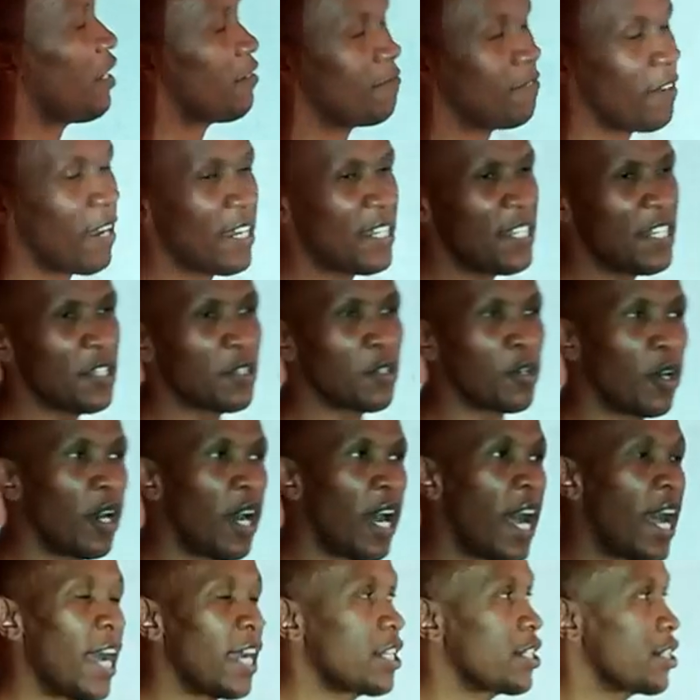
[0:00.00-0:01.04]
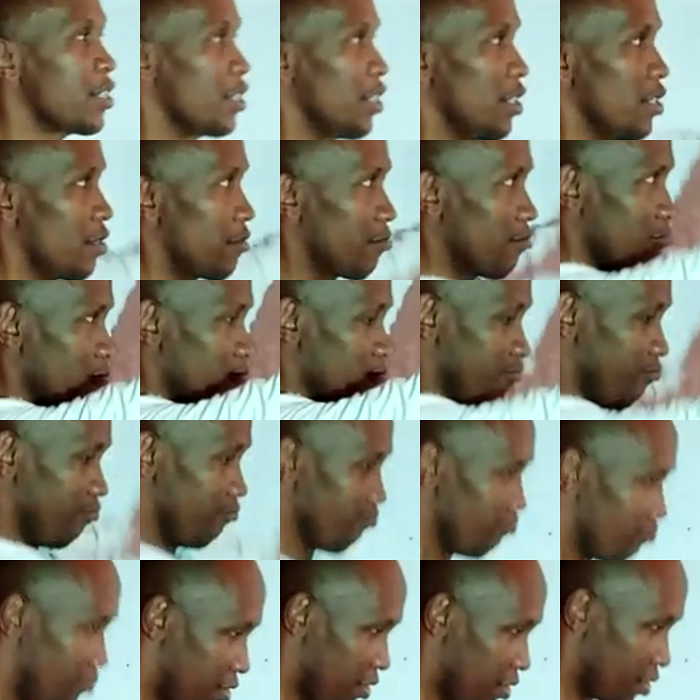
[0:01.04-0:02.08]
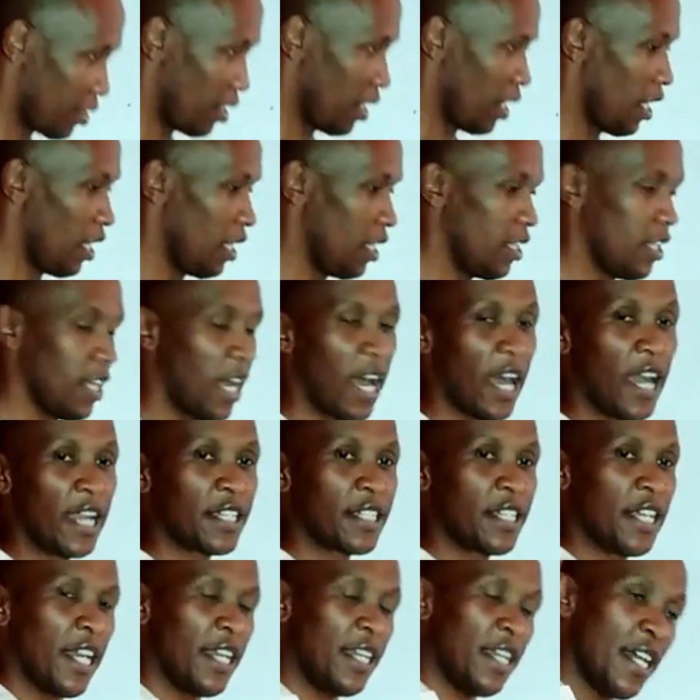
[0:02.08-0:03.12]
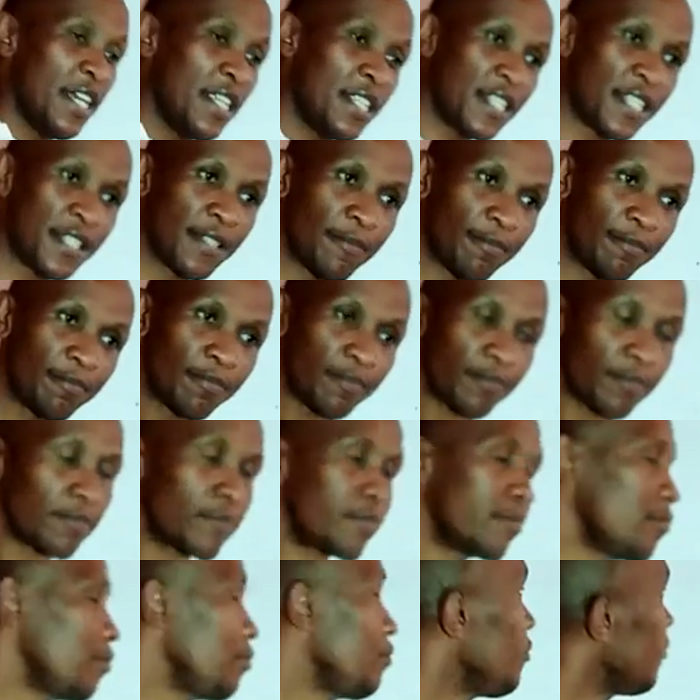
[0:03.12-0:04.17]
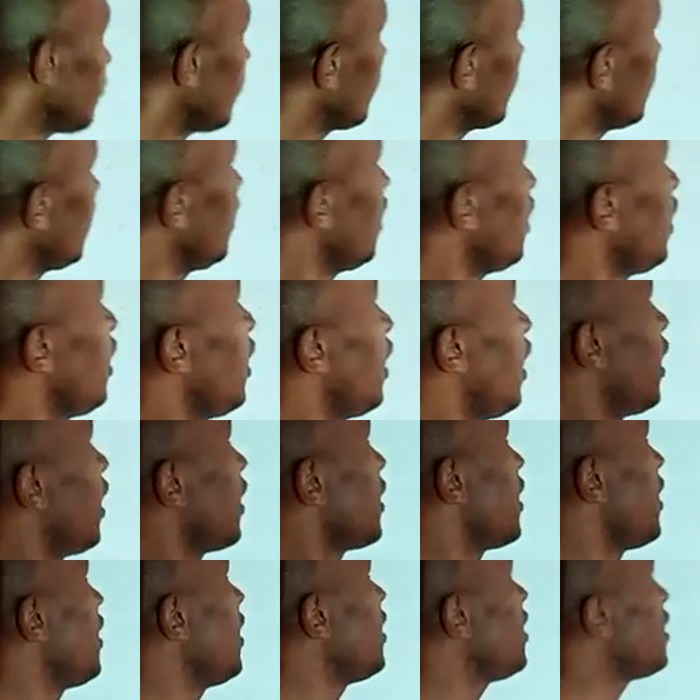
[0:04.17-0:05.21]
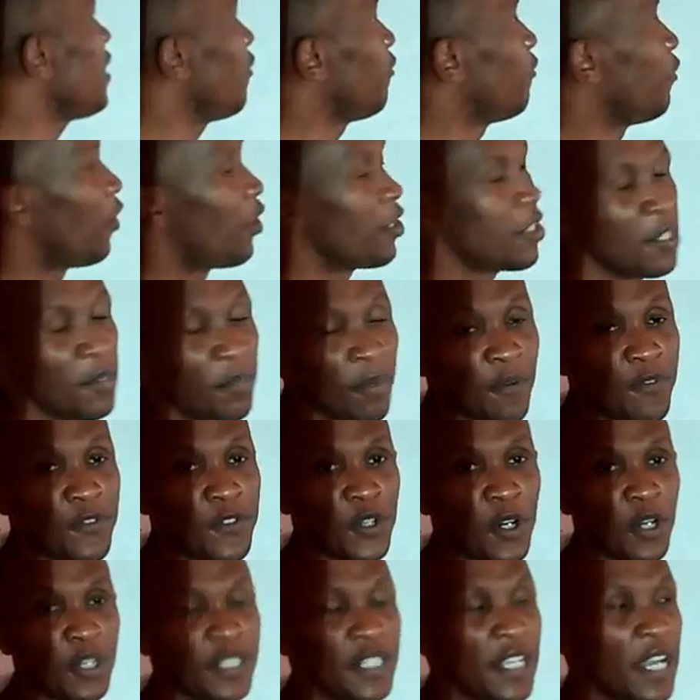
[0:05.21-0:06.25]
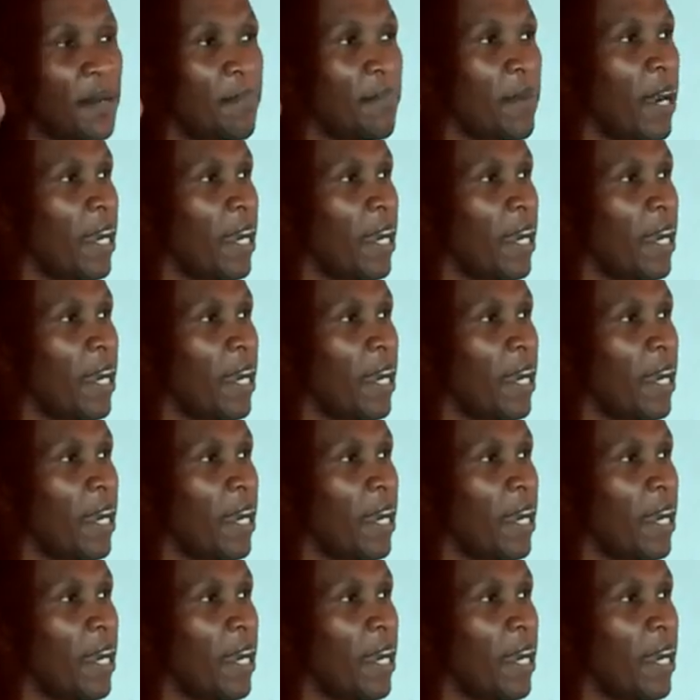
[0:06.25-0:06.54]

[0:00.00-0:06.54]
the vertical axis against the volume of sodium